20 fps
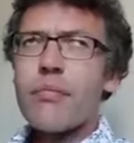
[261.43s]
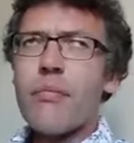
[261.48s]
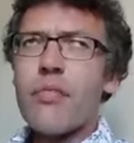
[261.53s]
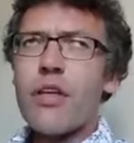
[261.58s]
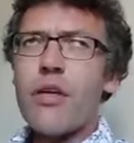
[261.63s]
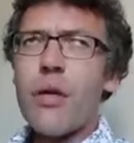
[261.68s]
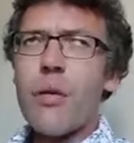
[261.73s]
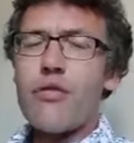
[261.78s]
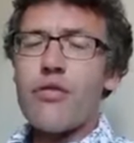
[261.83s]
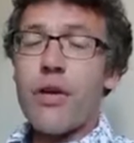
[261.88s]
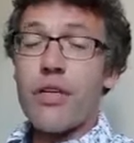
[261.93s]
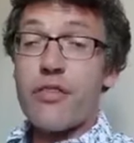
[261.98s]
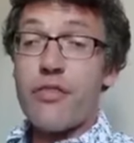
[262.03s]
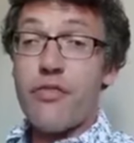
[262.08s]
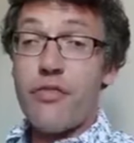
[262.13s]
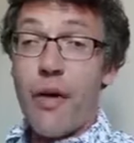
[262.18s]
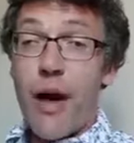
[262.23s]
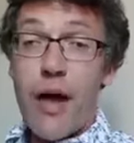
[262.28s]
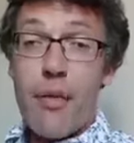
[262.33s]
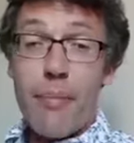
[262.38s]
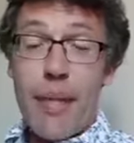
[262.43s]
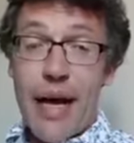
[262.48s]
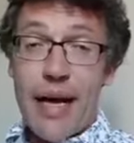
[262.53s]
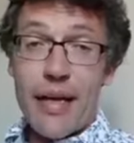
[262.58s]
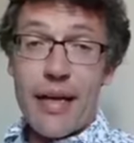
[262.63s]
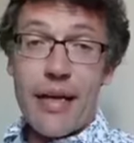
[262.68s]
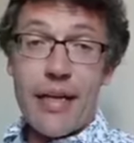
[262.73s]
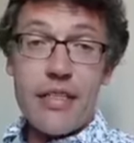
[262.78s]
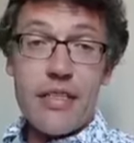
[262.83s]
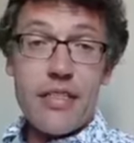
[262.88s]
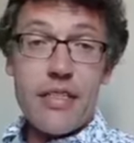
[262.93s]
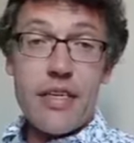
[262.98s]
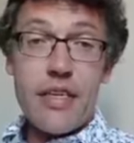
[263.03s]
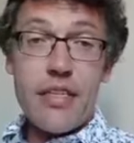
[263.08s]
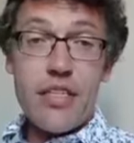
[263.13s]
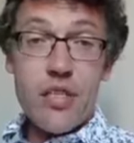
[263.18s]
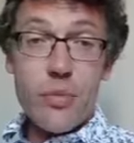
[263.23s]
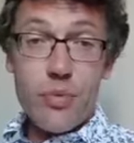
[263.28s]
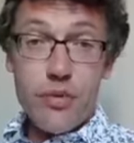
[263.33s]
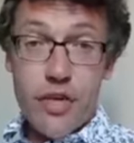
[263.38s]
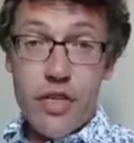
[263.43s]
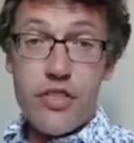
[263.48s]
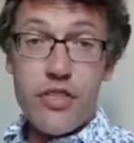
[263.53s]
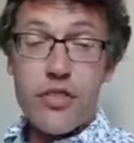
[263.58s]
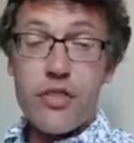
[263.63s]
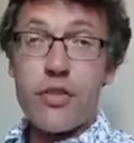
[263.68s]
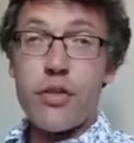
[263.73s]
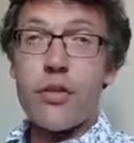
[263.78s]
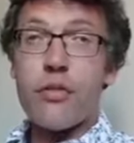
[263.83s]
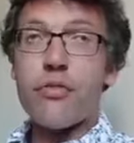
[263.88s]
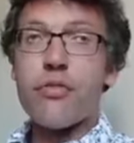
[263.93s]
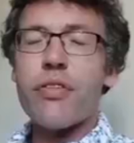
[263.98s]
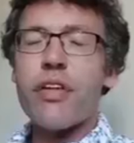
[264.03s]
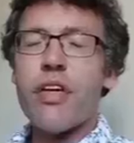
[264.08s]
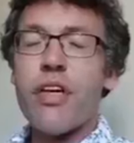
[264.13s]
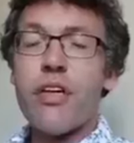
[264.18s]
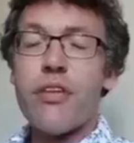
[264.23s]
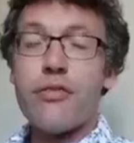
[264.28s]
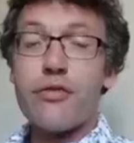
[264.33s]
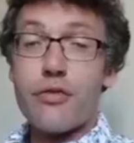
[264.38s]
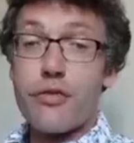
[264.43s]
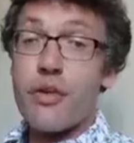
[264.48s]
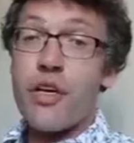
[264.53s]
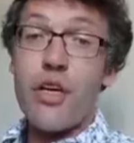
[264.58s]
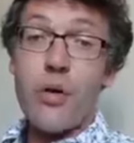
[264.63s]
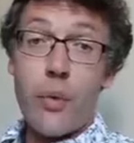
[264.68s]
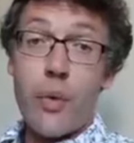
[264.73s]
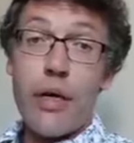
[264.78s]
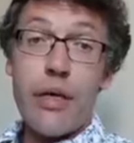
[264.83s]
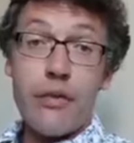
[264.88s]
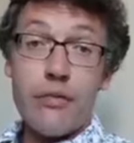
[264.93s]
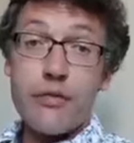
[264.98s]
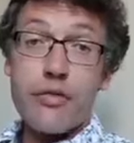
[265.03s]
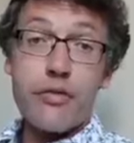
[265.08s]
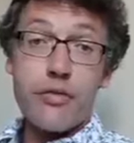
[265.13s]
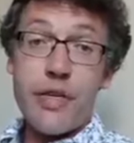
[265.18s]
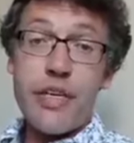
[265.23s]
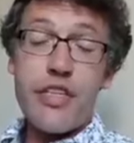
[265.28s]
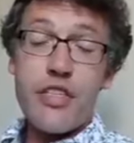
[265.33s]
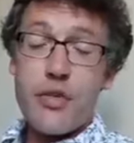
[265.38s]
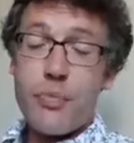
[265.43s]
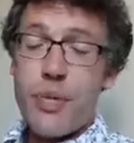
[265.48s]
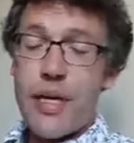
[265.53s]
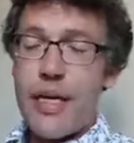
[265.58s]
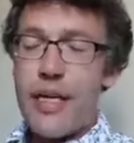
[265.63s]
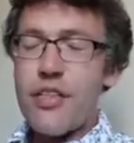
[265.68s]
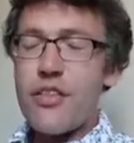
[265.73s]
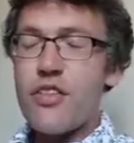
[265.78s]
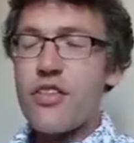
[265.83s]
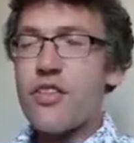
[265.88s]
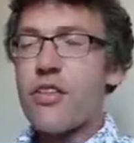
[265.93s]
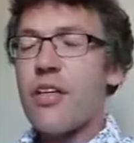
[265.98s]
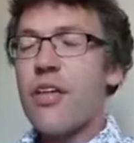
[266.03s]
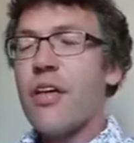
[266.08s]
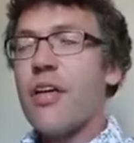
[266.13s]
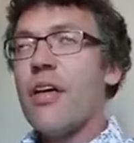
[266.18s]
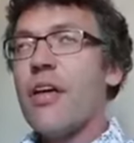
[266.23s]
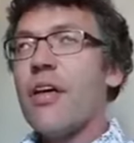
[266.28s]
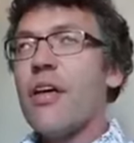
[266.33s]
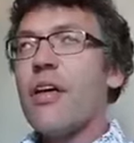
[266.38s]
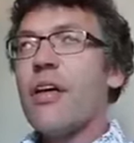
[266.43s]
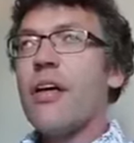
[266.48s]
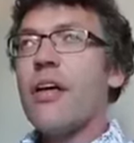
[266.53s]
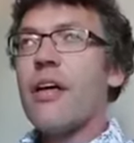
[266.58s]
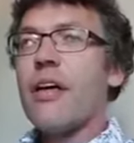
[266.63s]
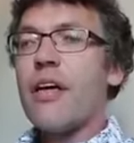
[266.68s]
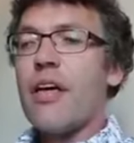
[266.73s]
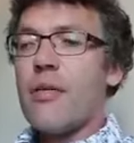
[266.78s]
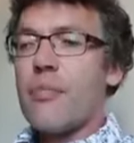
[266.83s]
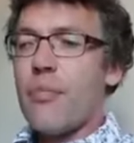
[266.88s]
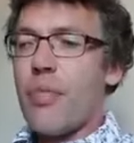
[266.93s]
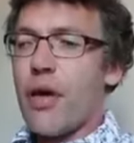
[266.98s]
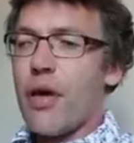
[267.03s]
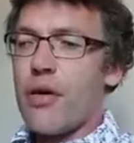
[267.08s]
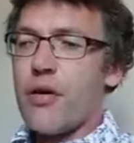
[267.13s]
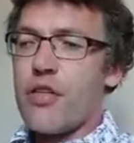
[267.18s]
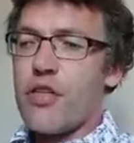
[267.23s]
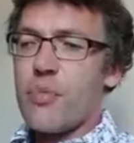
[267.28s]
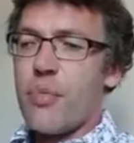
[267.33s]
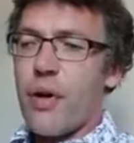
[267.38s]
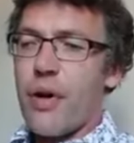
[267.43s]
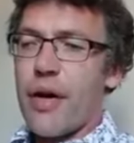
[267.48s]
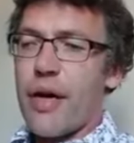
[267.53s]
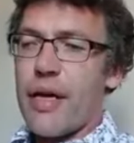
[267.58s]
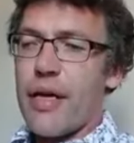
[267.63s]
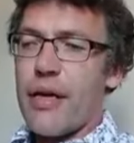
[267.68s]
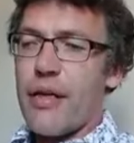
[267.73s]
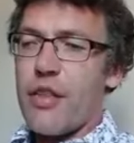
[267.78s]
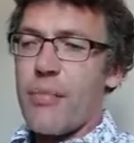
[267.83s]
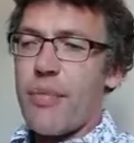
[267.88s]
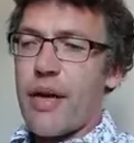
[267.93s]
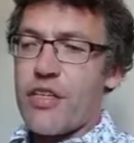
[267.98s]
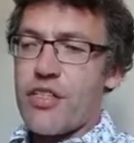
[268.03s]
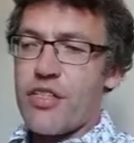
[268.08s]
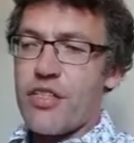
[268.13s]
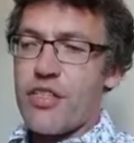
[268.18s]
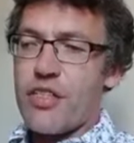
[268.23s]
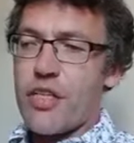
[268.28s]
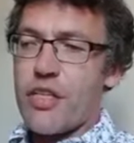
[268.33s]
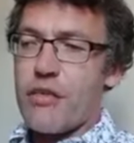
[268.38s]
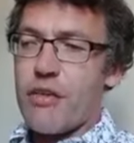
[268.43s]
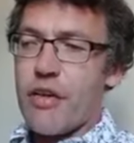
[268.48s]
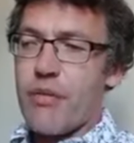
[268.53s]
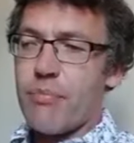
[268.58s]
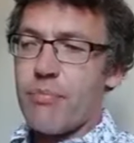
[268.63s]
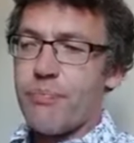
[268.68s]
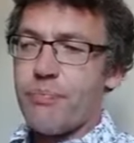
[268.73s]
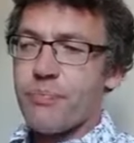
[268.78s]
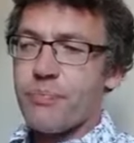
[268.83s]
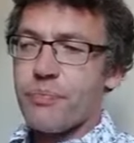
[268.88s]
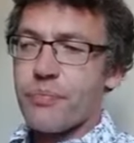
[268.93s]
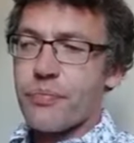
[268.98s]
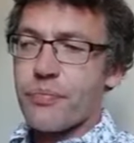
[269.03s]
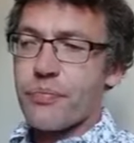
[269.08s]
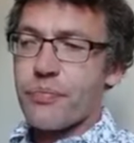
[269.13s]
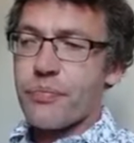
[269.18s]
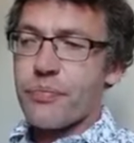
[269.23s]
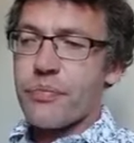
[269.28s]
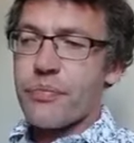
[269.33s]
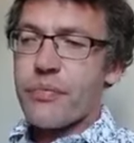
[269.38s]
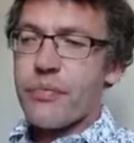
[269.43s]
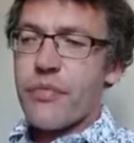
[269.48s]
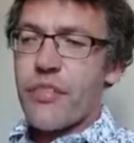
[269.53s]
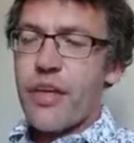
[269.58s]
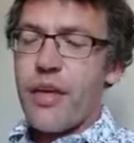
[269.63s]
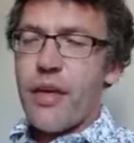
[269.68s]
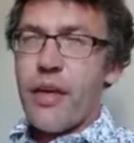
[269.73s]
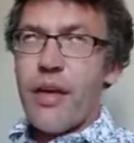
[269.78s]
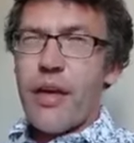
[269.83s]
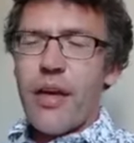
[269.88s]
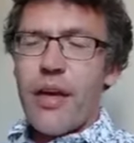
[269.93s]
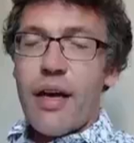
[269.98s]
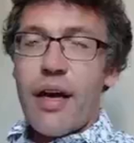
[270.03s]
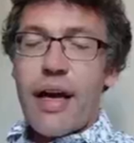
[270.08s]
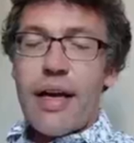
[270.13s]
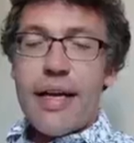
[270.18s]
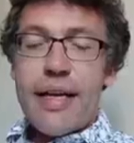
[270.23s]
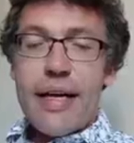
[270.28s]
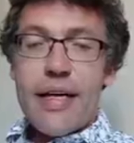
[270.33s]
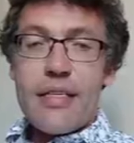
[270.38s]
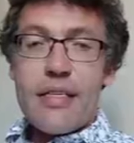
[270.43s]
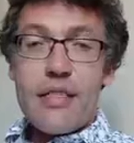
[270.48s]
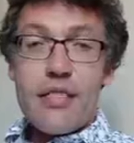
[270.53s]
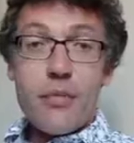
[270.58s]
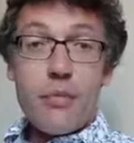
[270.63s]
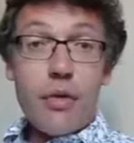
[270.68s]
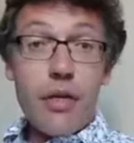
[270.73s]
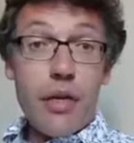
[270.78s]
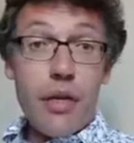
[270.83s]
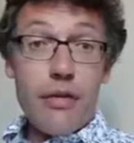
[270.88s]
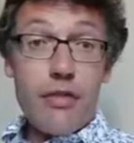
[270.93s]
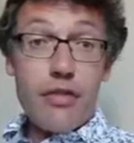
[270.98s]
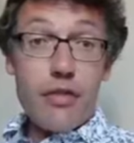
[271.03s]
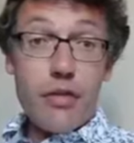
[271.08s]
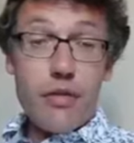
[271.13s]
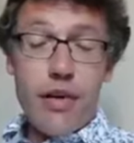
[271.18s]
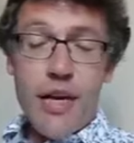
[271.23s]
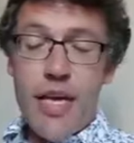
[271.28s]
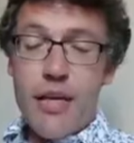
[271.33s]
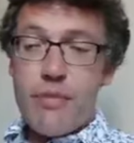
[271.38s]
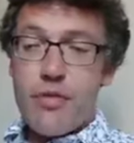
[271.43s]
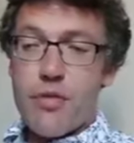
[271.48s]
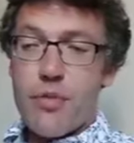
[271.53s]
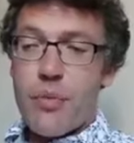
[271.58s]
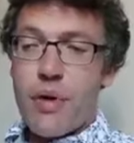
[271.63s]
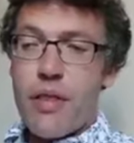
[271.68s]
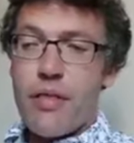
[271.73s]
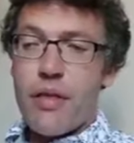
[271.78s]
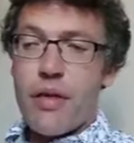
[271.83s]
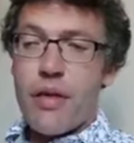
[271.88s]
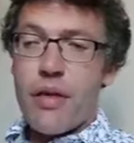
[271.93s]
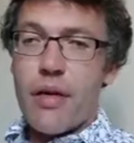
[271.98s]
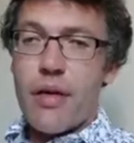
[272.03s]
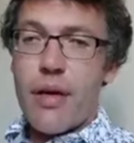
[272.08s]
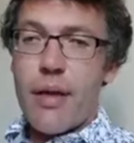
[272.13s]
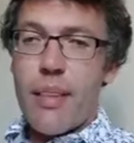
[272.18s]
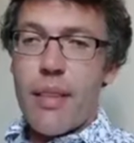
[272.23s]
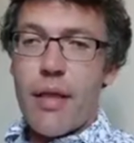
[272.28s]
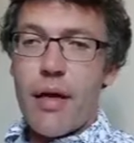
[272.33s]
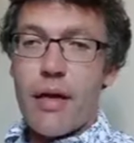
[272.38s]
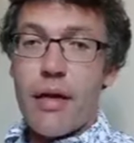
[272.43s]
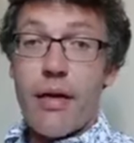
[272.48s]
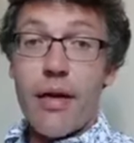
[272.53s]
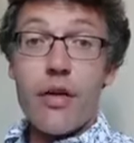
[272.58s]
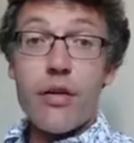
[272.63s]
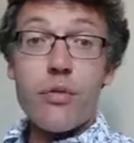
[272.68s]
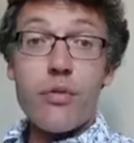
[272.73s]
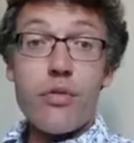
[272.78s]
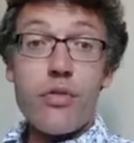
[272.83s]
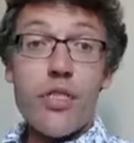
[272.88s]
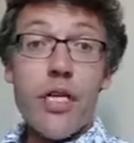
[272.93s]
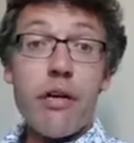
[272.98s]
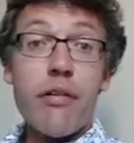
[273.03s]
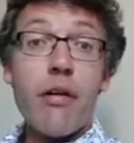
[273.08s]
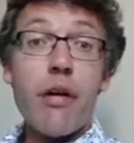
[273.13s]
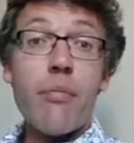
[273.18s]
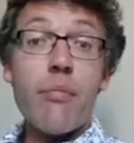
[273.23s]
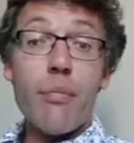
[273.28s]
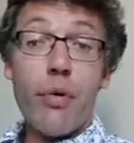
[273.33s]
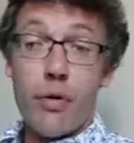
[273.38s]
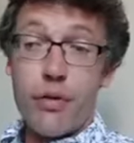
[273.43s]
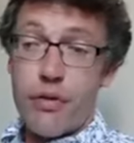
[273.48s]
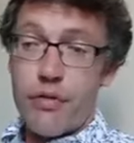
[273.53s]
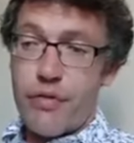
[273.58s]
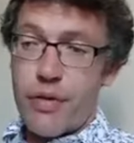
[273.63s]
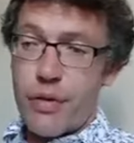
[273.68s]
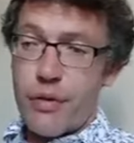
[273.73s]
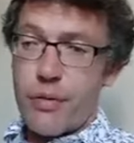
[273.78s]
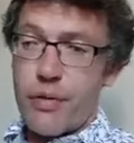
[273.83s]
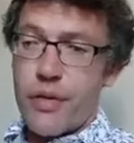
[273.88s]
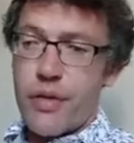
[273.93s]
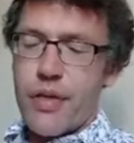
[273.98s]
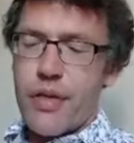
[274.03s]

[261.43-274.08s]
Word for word: who are trying to fight back against the suppression of free will and free speech uh, imposed by uh, the magisterium. And he gets in some close scrapes with a, uh, a guy called Gerard Bonneville,